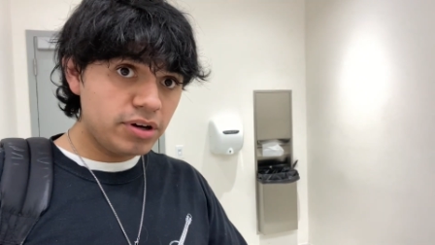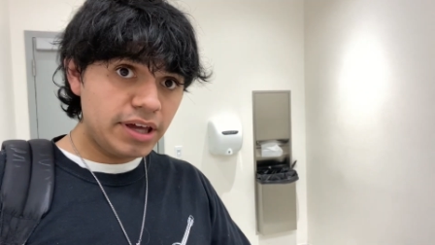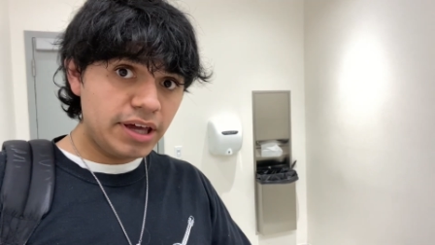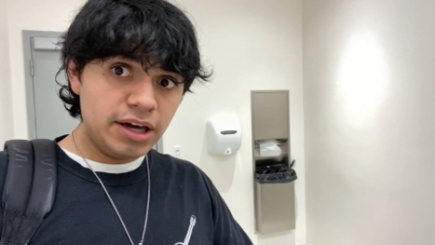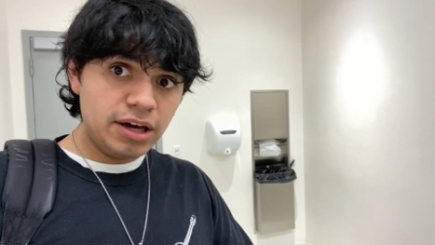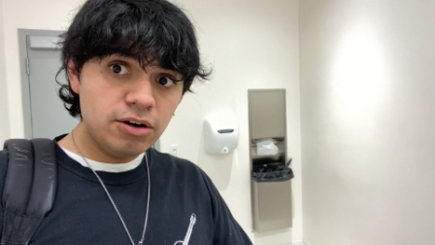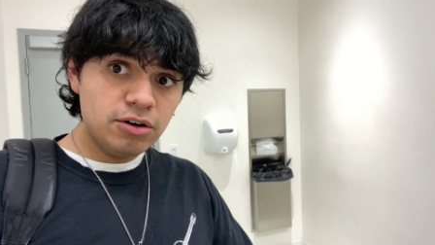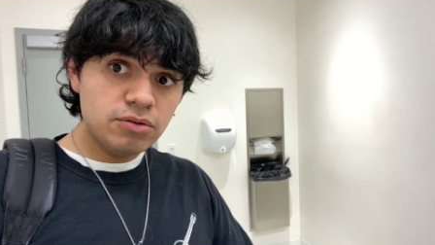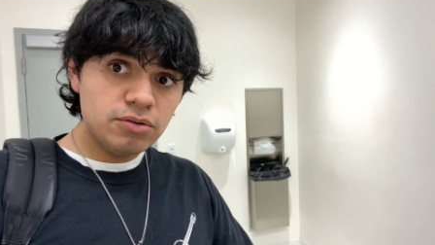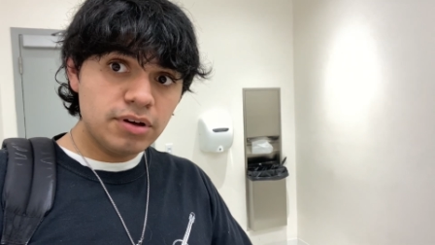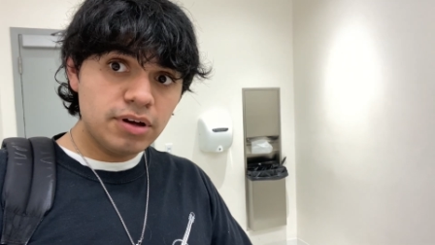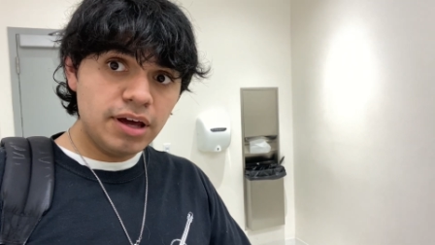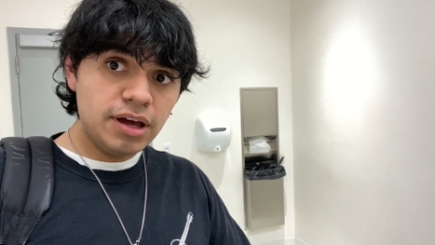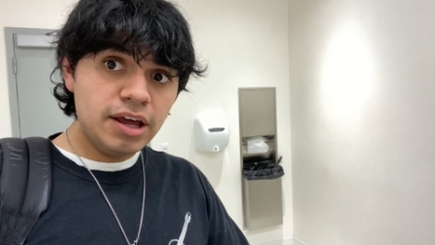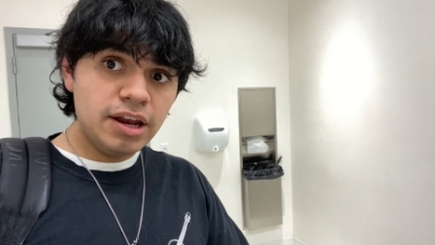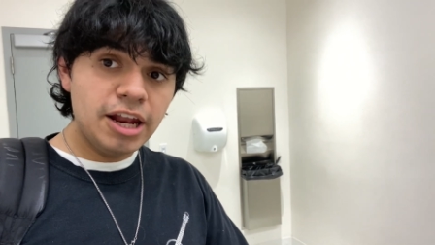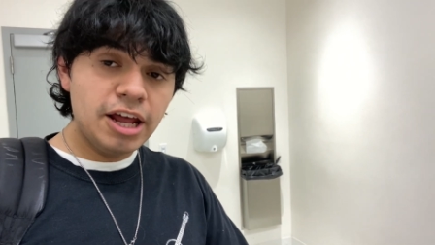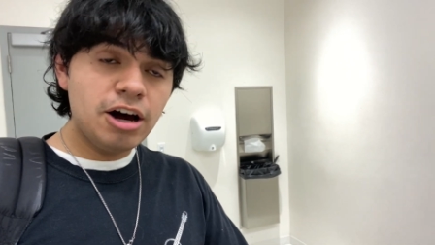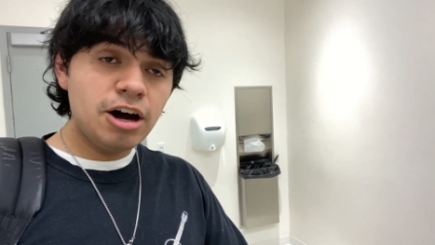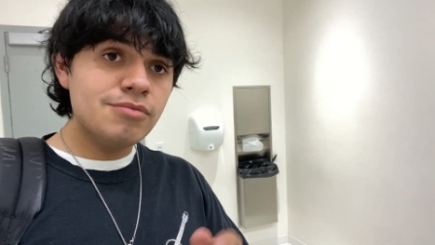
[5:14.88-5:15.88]
now, and
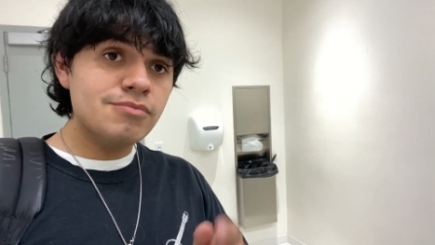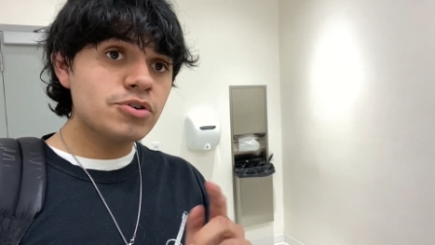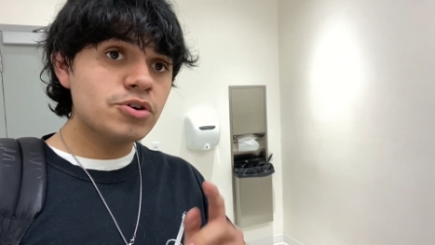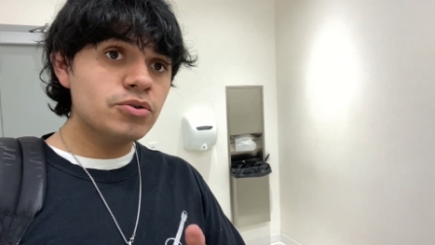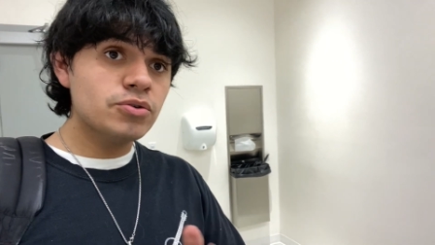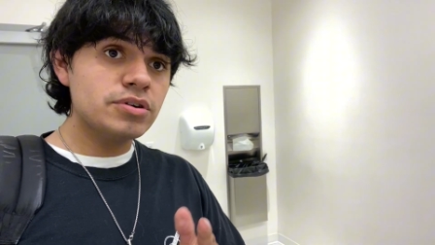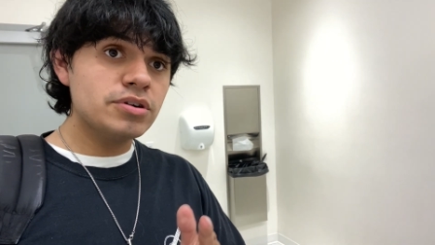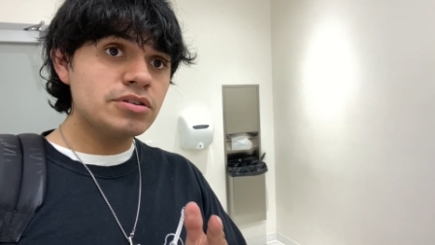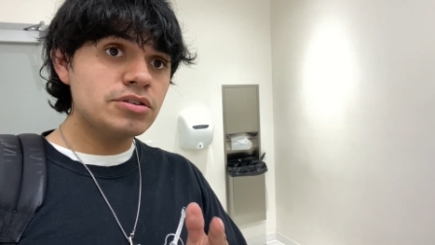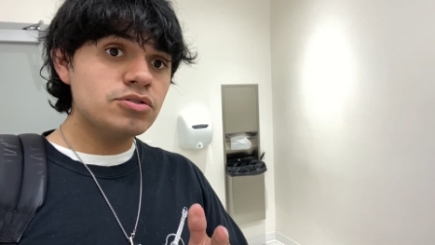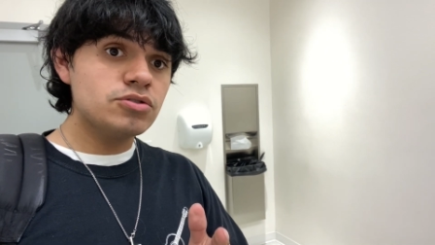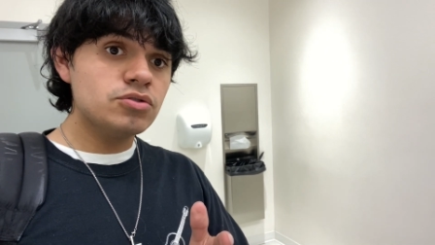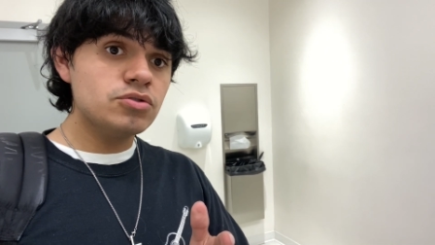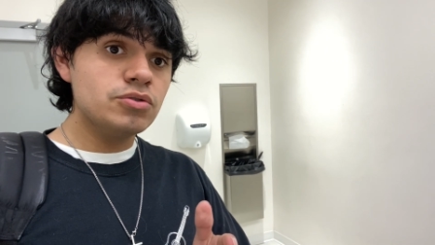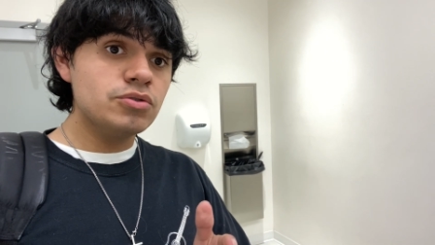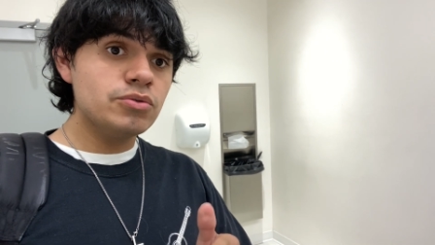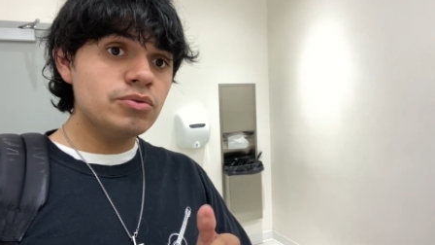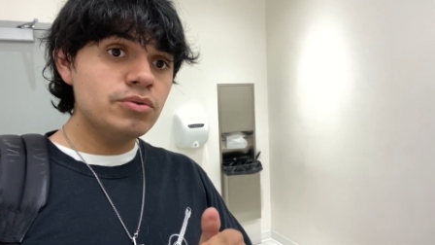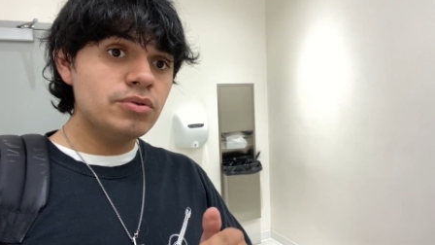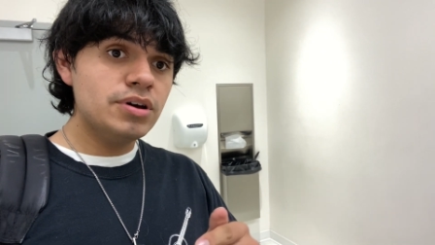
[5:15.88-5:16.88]
now I'm going to